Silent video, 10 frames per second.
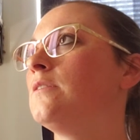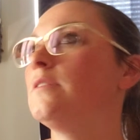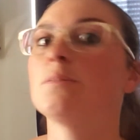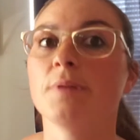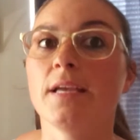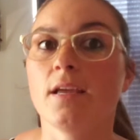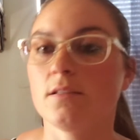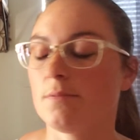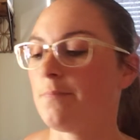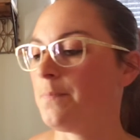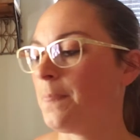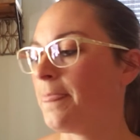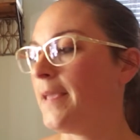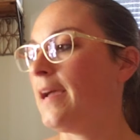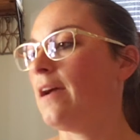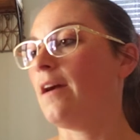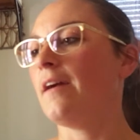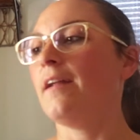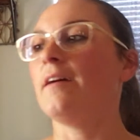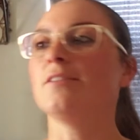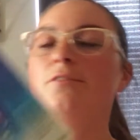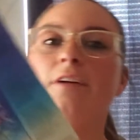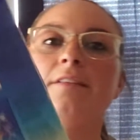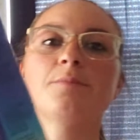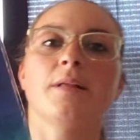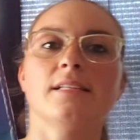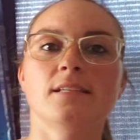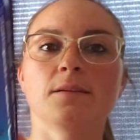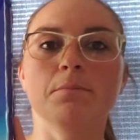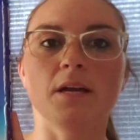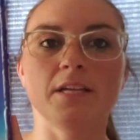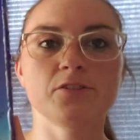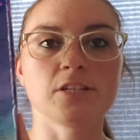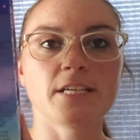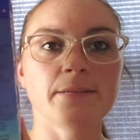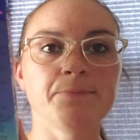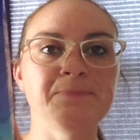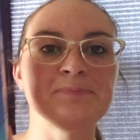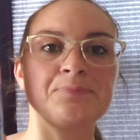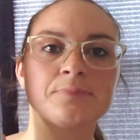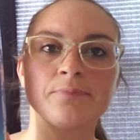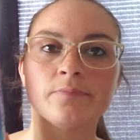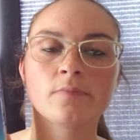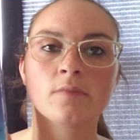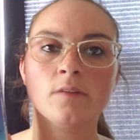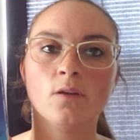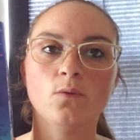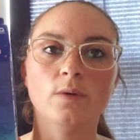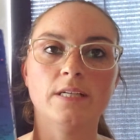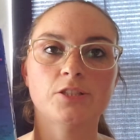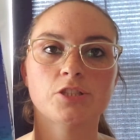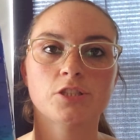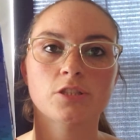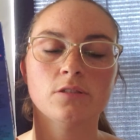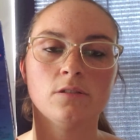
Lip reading: display case. All right, I also found this plastic money tree, which